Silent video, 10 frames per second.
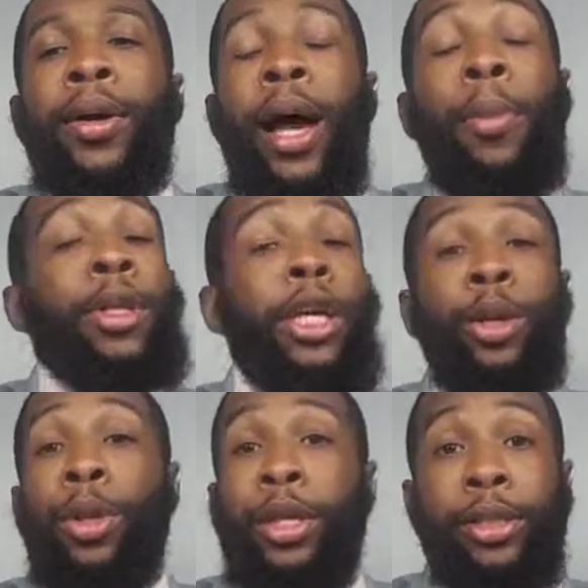I'm going to tell
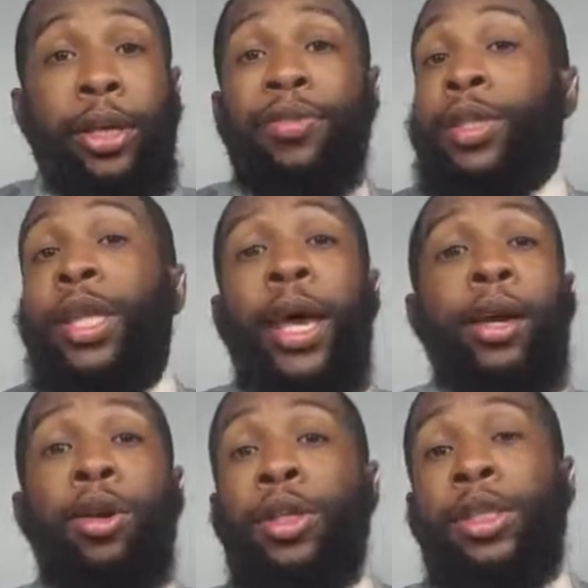you this. If he
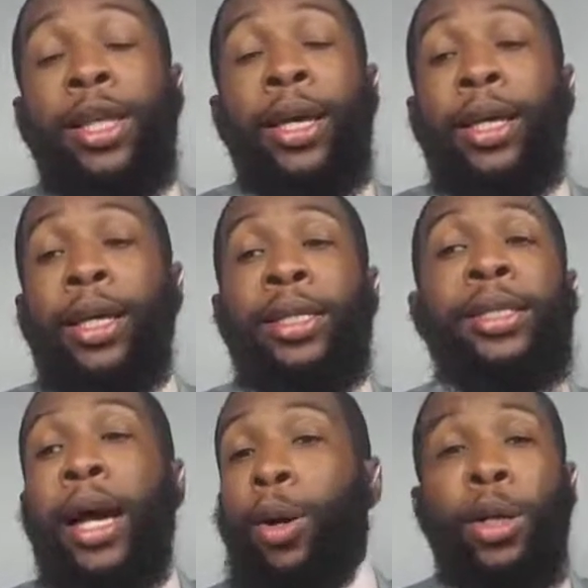stays at Golden State,
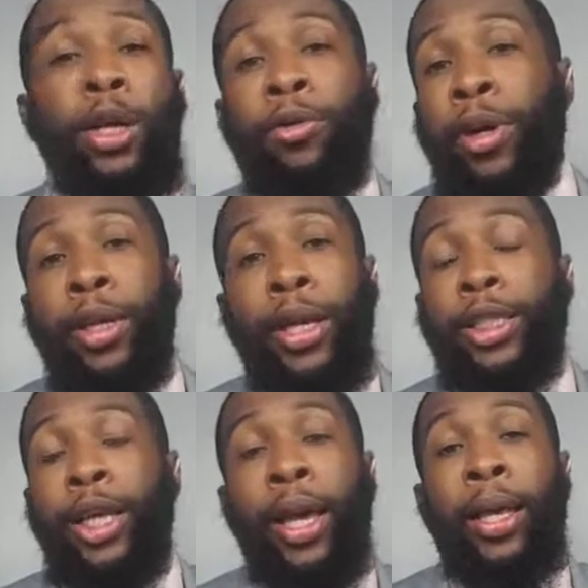he's not going to get a ring
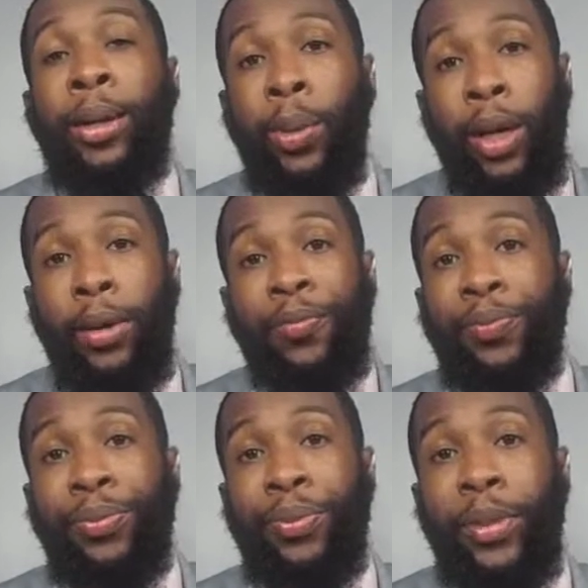next year anyway.
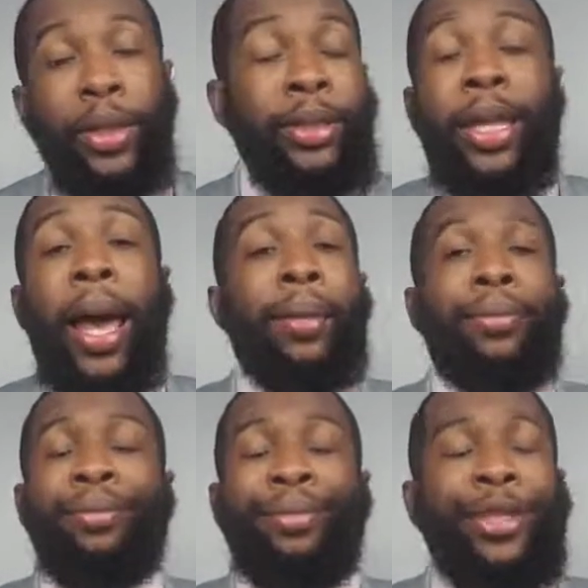He's not.
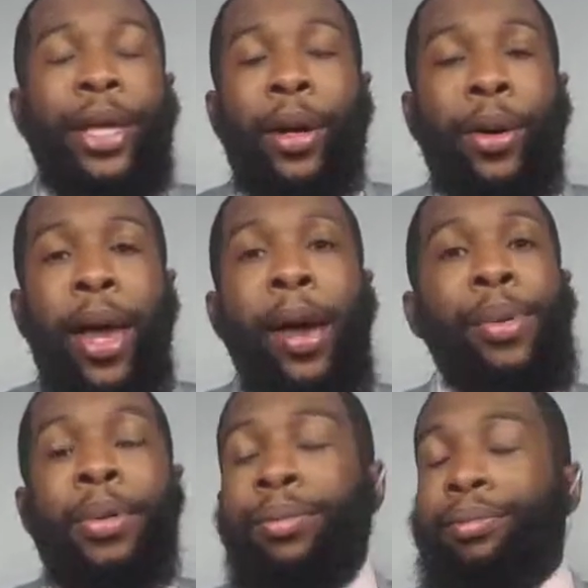It's not going to
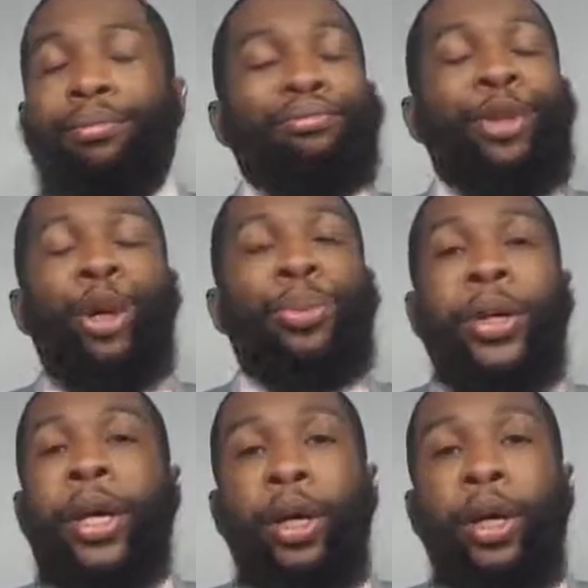happen. Nope.